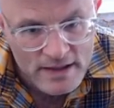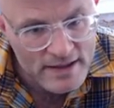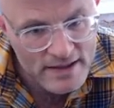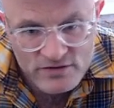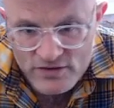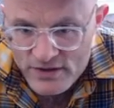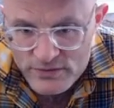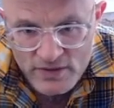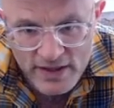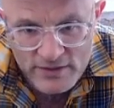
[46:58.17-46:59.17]
In
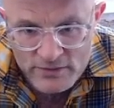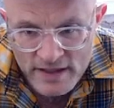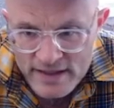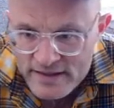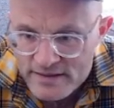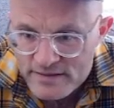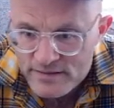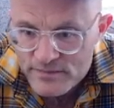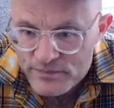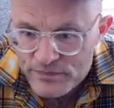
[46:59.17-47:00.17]
general, I don't like it.
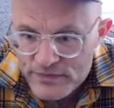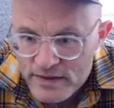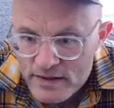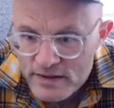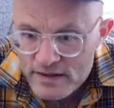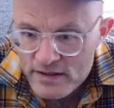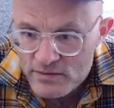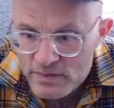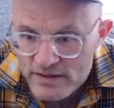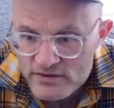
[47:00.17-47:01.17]
Now you
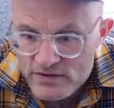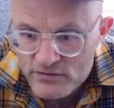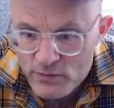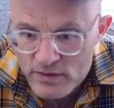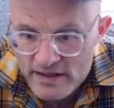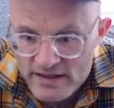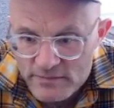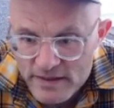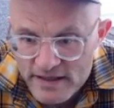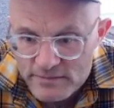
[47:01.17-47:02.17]
play G4 like a
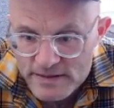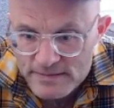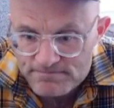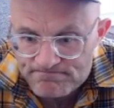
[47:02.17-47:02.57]
madman.